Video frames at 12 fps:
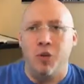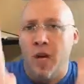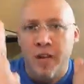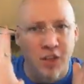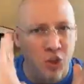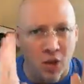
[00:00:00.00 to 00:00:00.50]
you
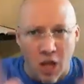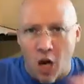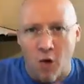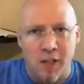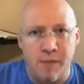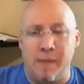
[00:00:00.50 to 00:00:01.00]
that you'll
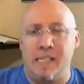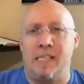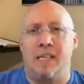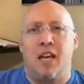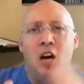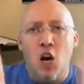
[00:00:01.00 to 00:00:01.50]
always be
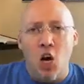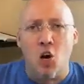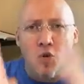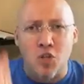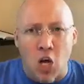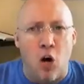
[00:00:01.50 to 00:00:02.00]
sick?
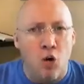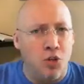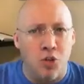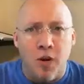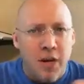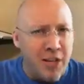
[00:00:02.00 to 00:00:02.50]
Who told
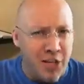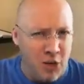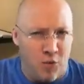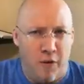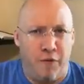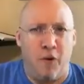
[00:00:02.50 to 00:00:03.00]
you that you
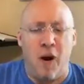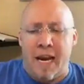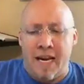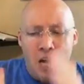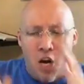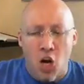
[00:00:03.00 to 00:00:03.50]
were
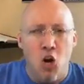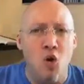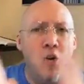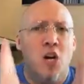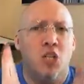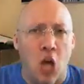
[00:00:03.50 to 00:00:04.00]
afraid?
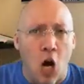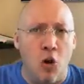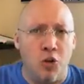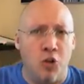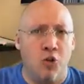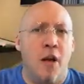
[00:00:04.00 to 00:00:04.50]
Who
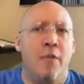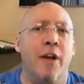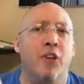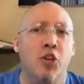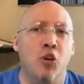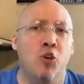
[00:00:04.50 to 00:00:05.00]
told you
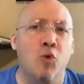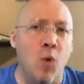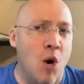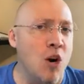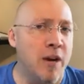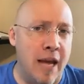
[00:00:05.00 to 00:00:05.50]
that you
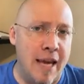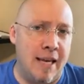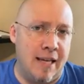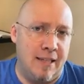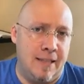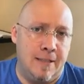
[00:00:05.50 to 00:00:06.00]
were
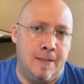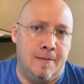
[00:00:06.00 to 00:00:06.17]
naked?